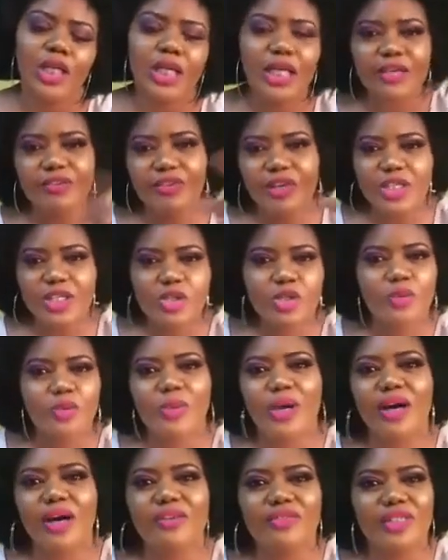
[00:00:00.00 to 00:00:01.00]
If a
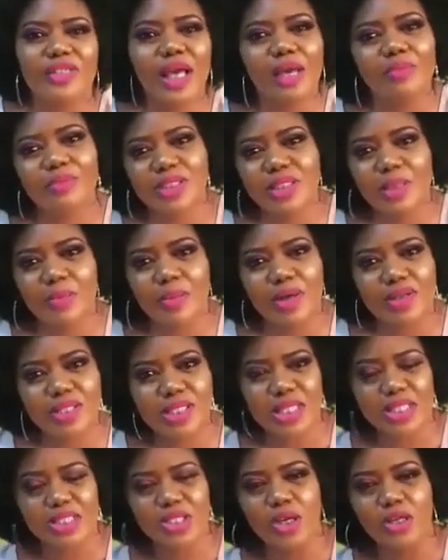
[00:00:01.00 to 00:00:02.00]
tuber of yam is about
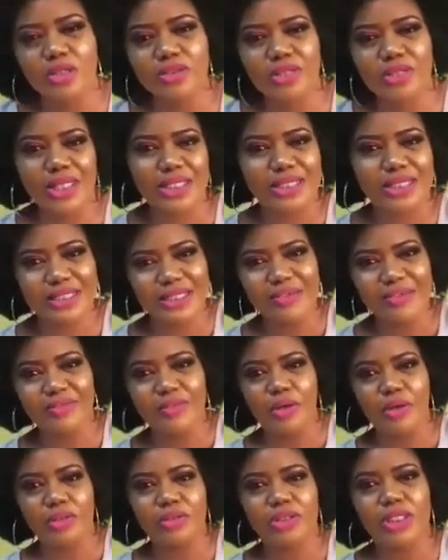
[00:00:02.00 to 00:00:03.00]
600,
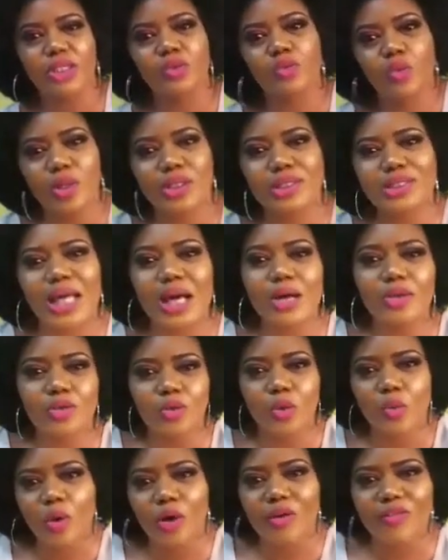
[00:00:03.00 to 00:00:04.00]
700,
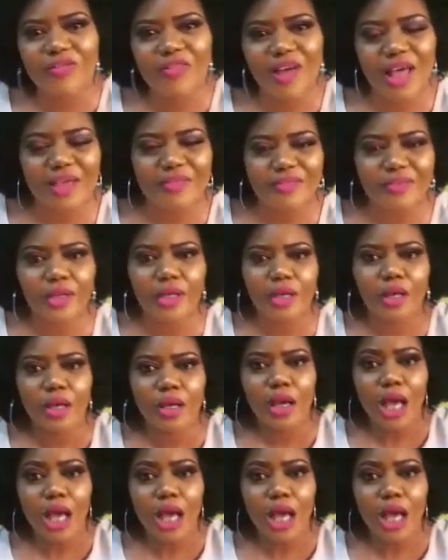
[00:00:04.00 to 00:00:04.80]
1,000, 1,500,